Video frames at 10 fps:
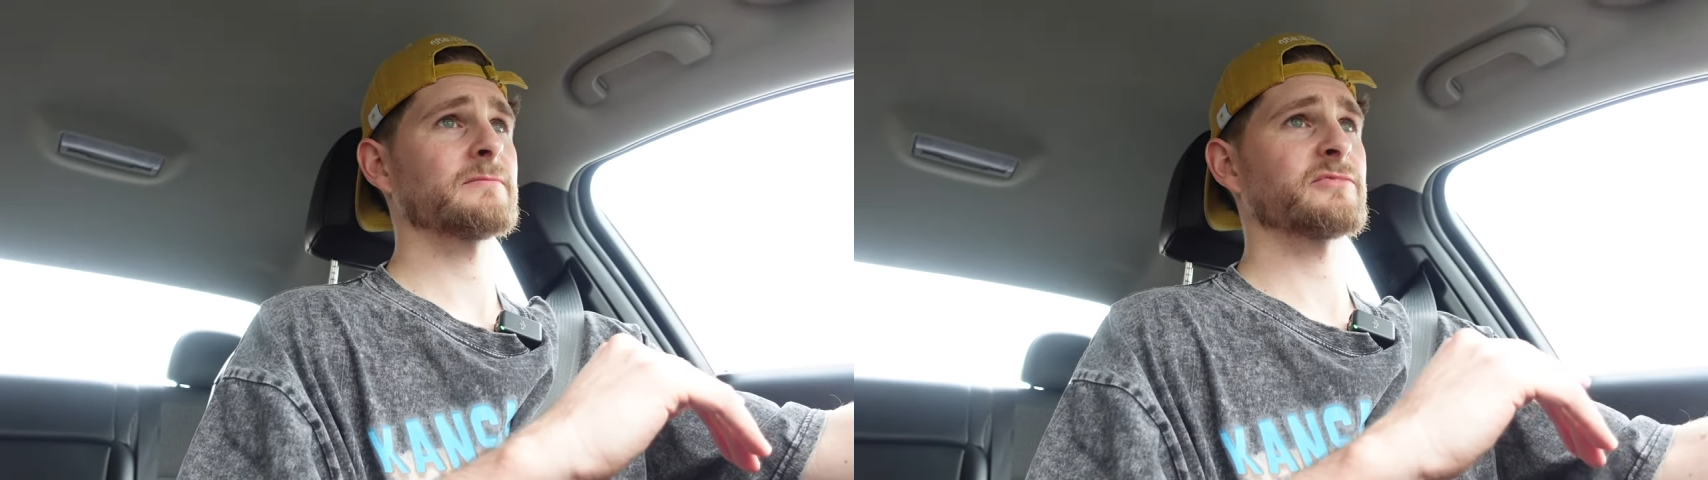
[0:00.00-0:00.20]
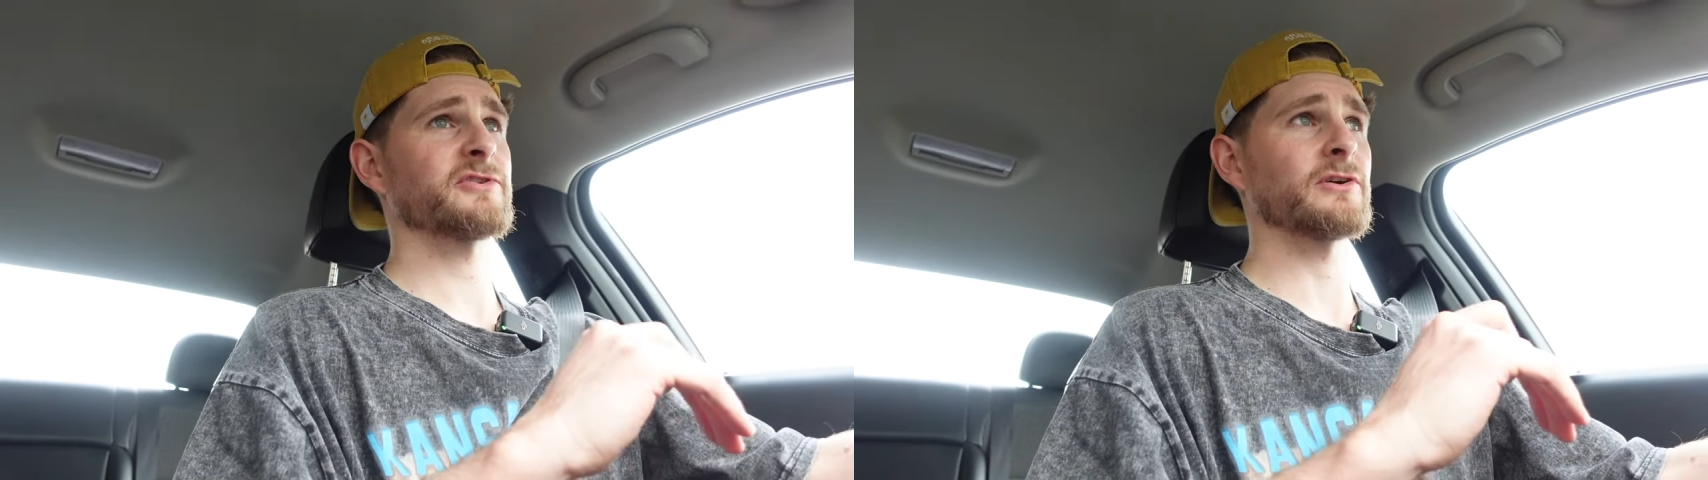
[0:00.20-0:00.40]

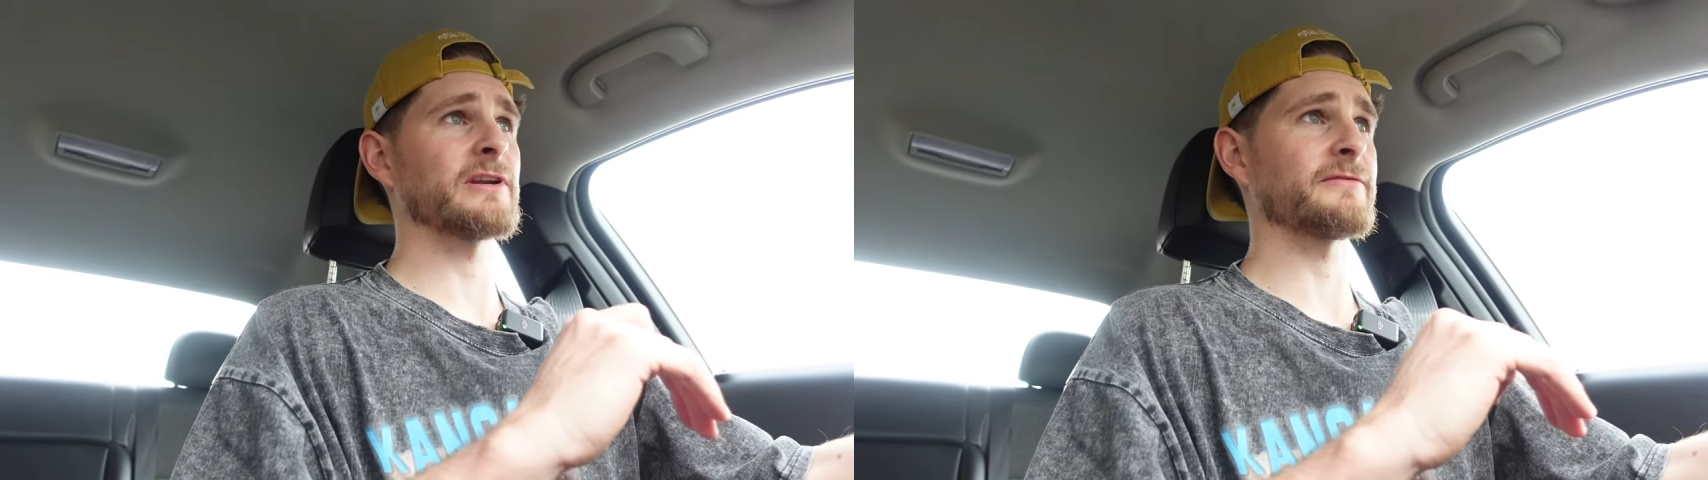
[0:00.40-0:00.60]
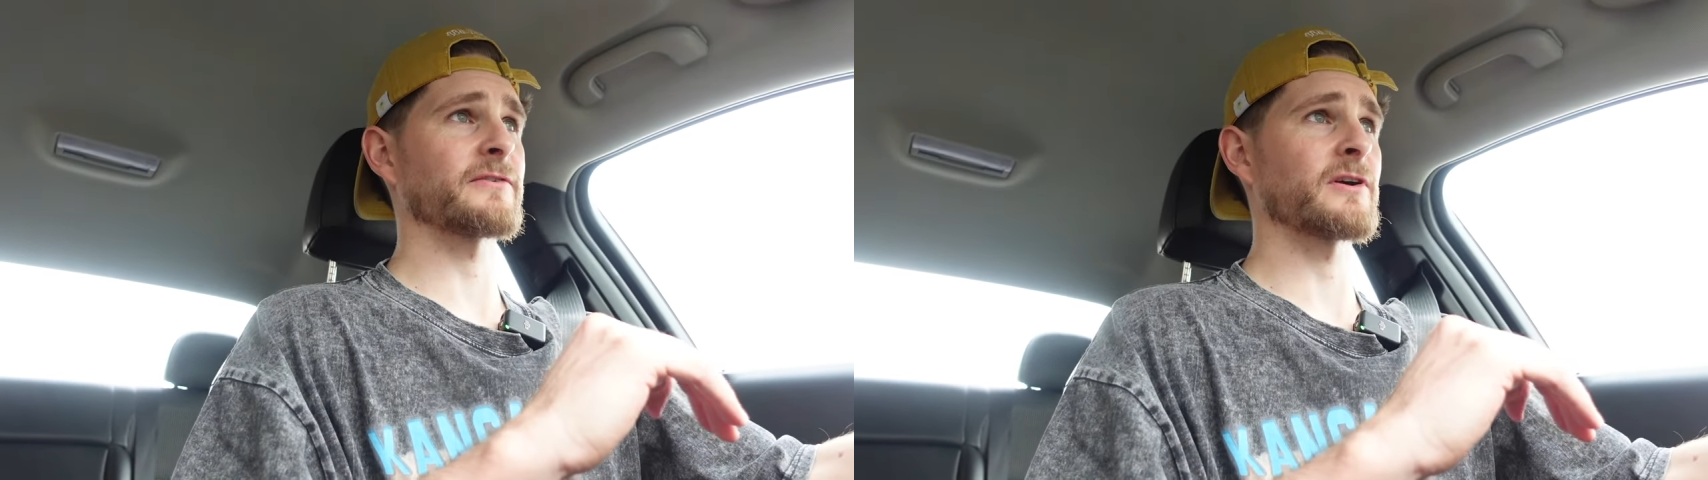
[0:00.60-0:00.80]

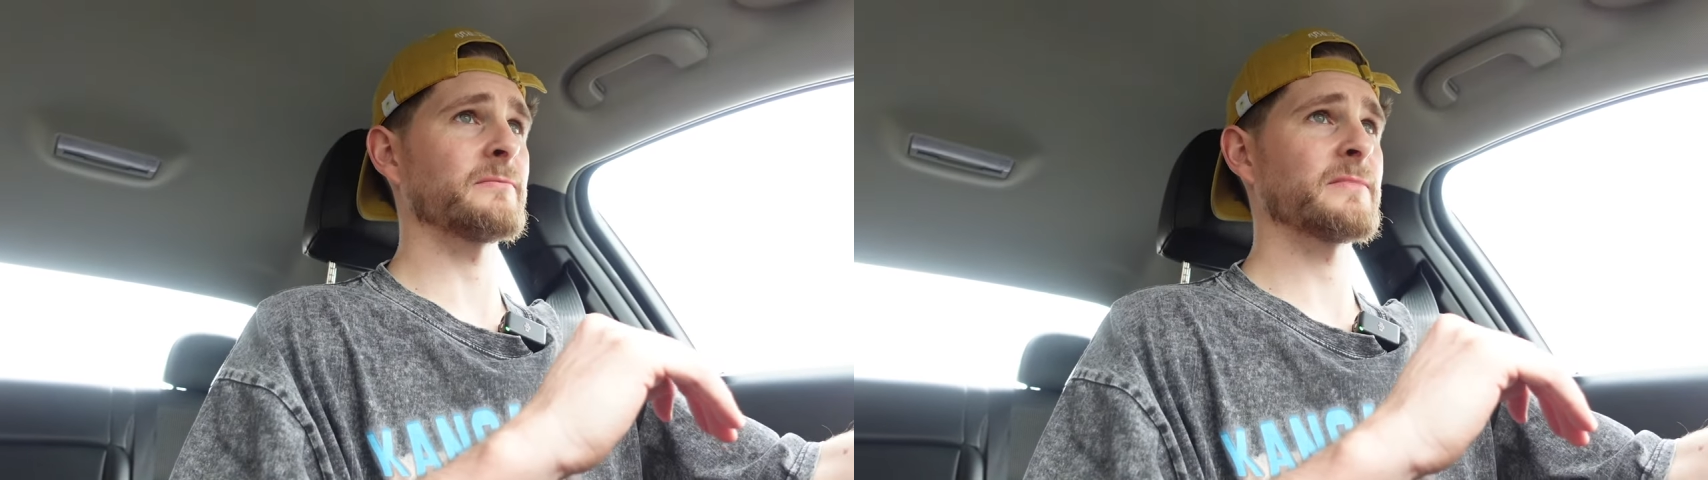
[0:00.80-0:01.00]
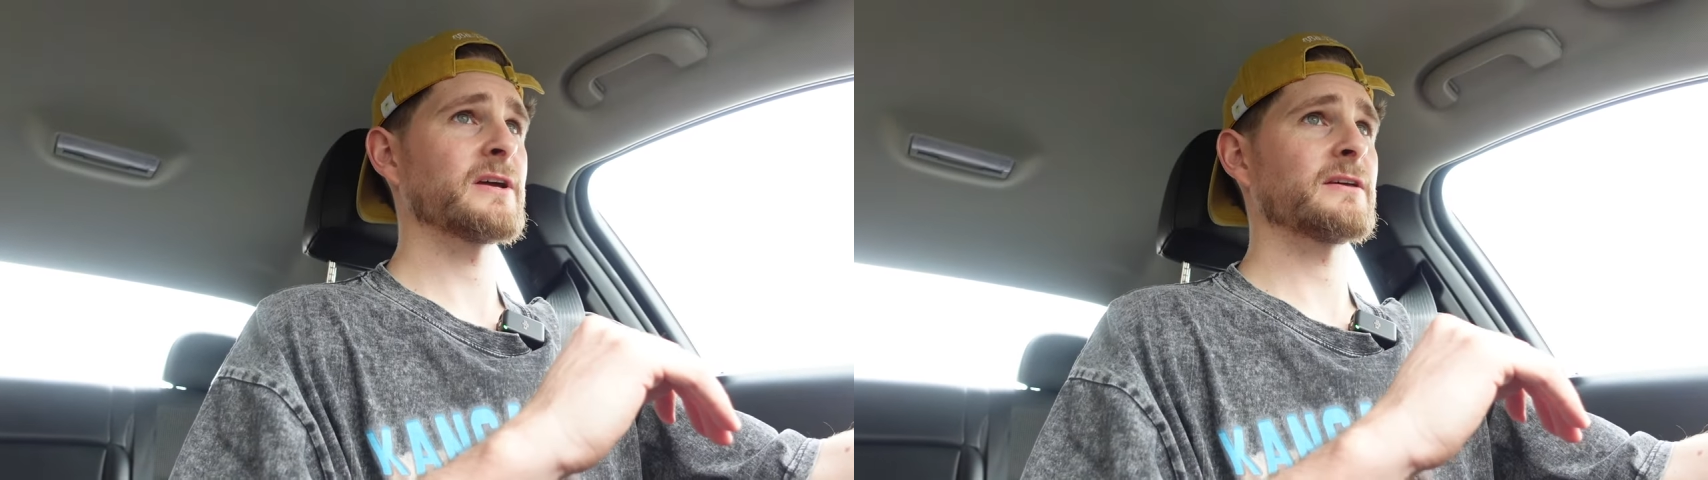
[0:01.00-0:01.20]
purely
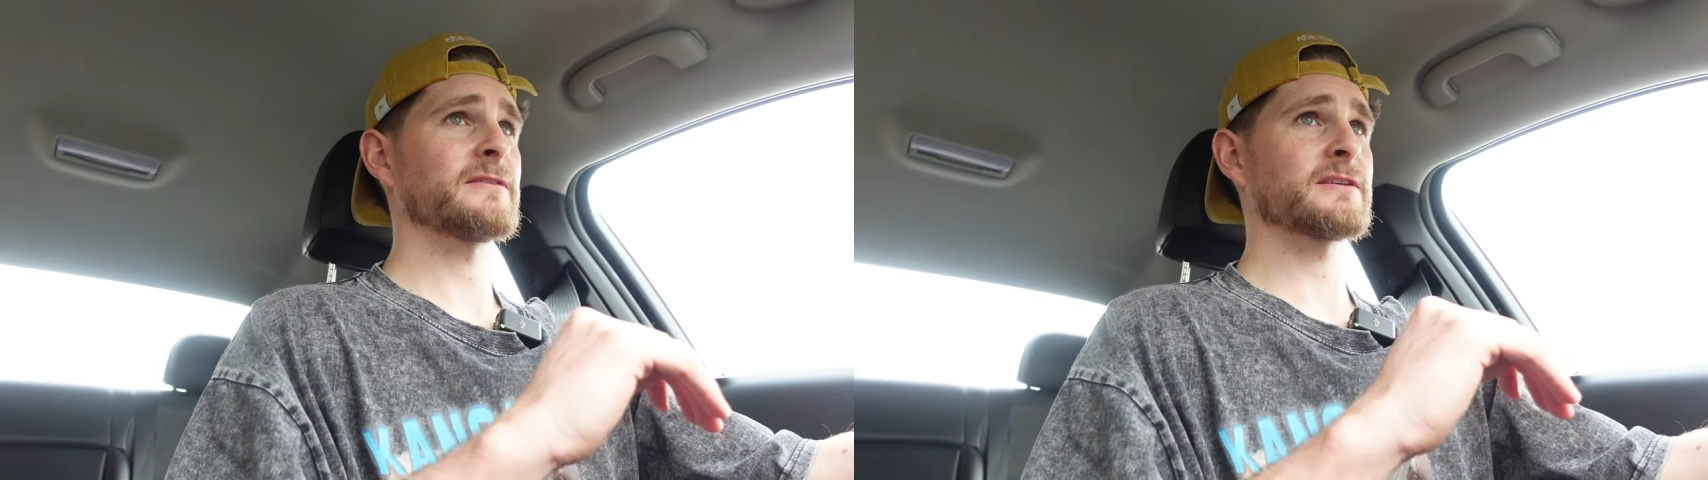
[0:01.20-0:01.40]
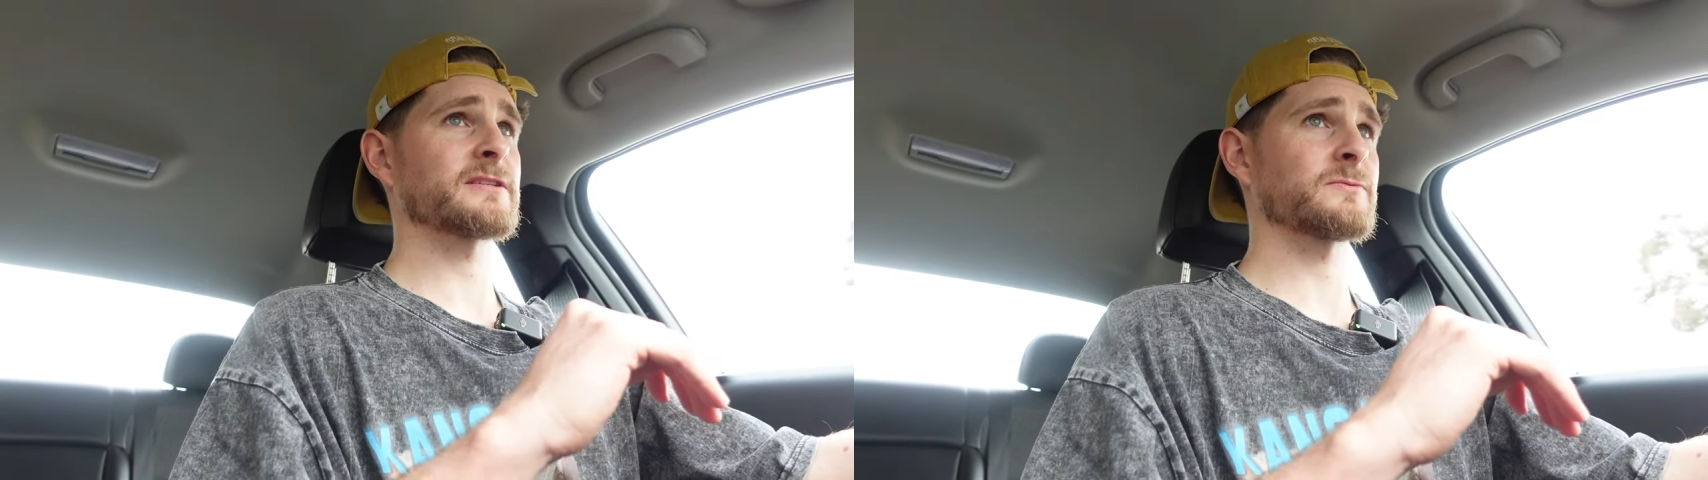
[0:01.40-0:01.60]
from this